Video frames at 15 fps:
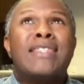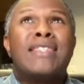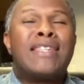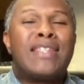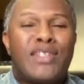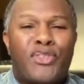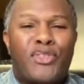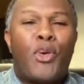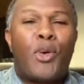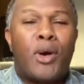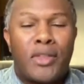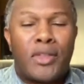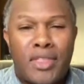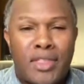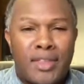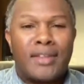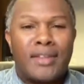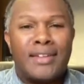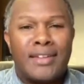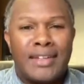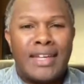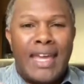this forth
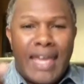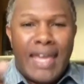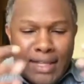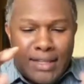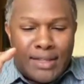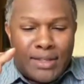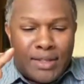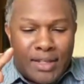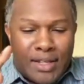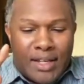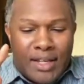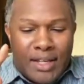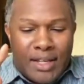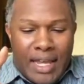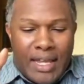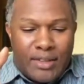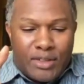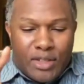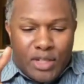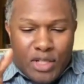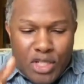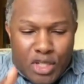and
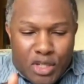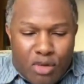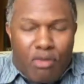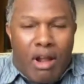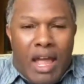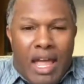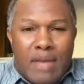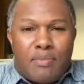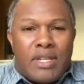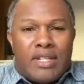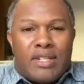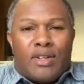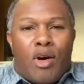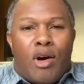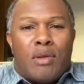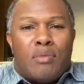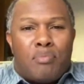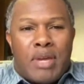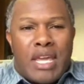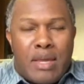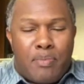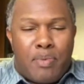describe it on
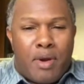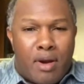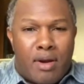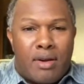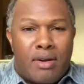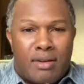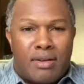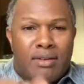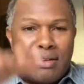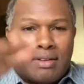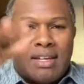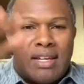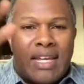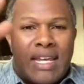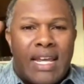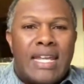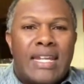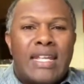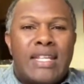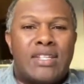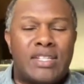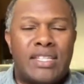paper,
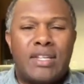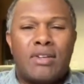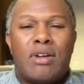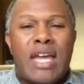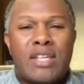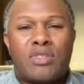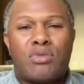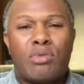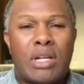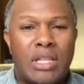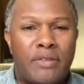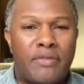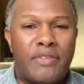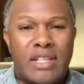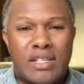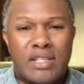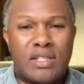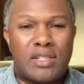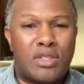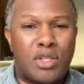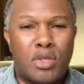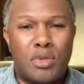and it still has
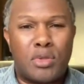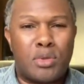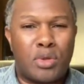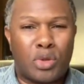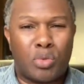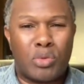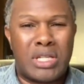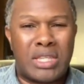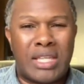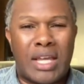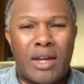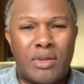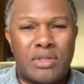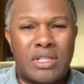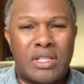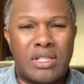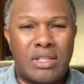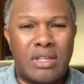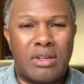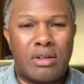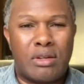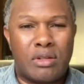relevance 2,000-3,000
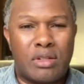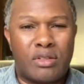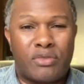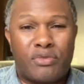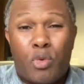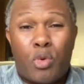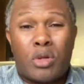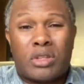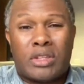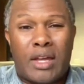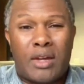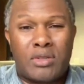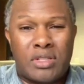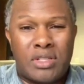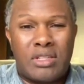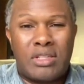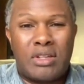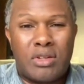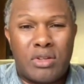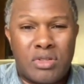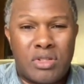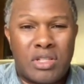years, 4,000
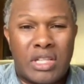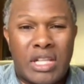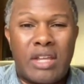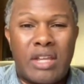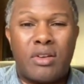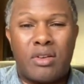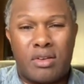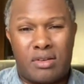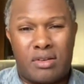years later?